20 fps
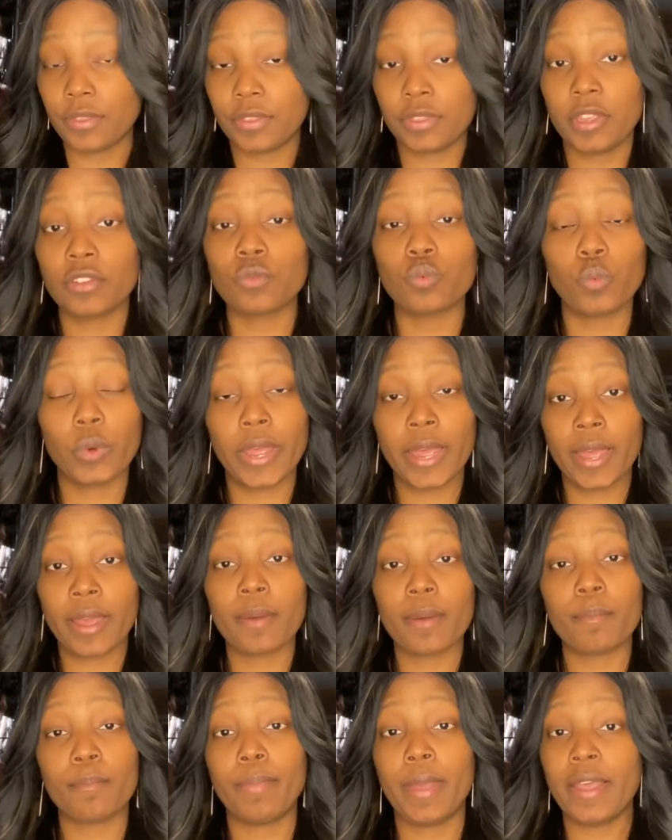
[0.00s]
This
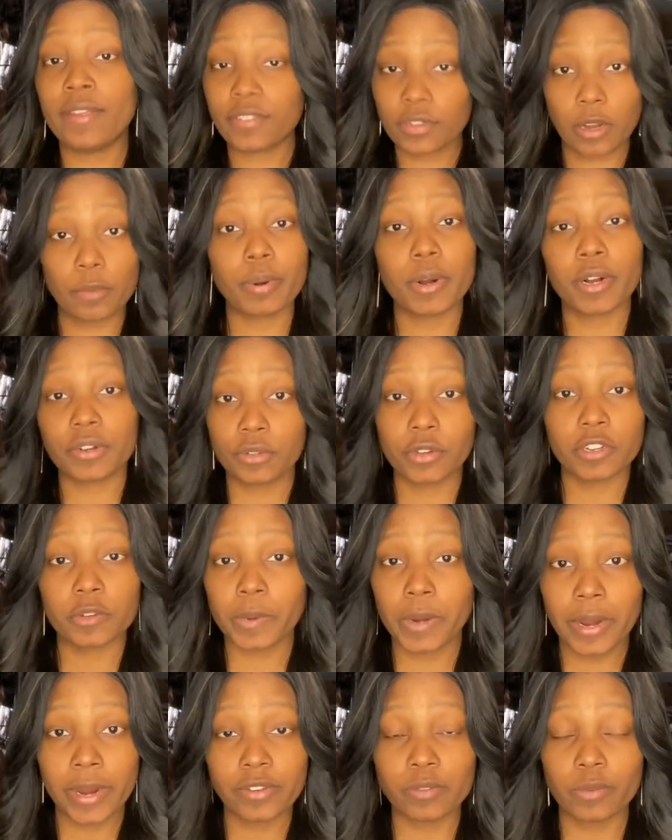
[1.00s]
wig, based on personal
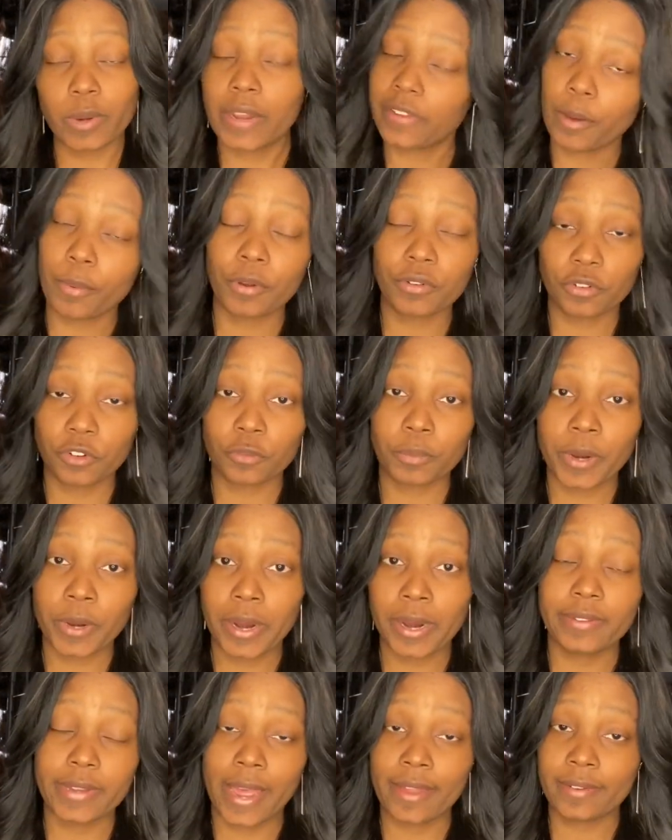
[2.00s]
experience, when I say personal
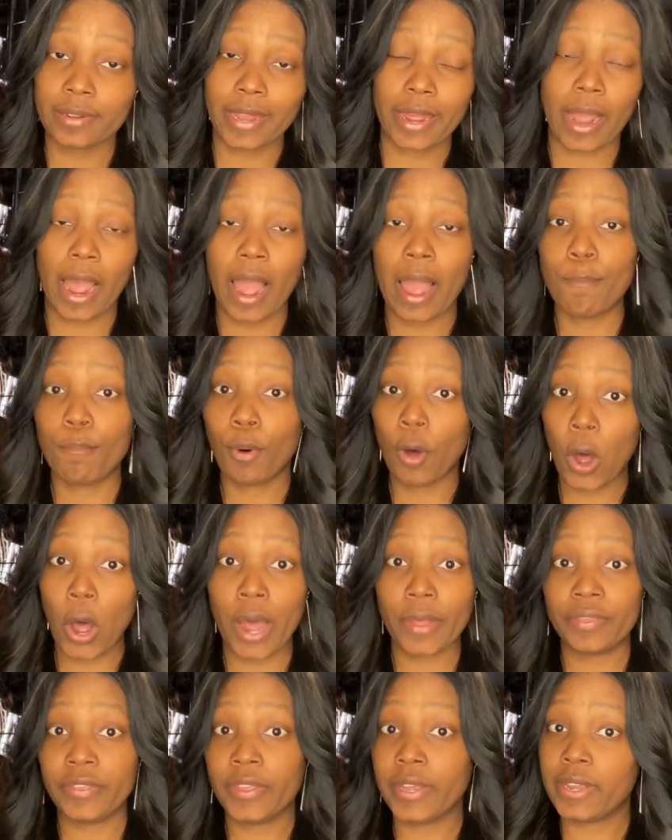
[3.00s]
experience, as in like I
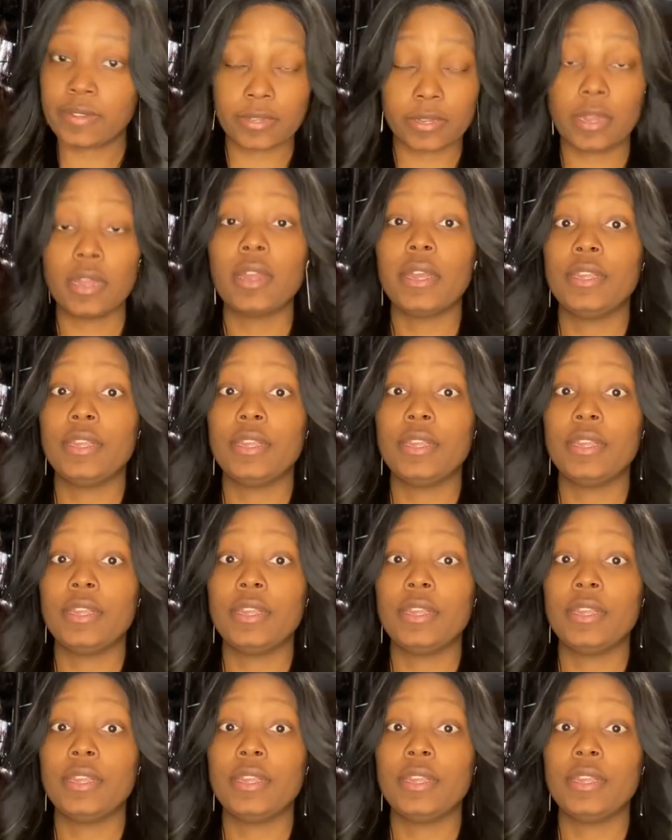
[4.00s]
bought this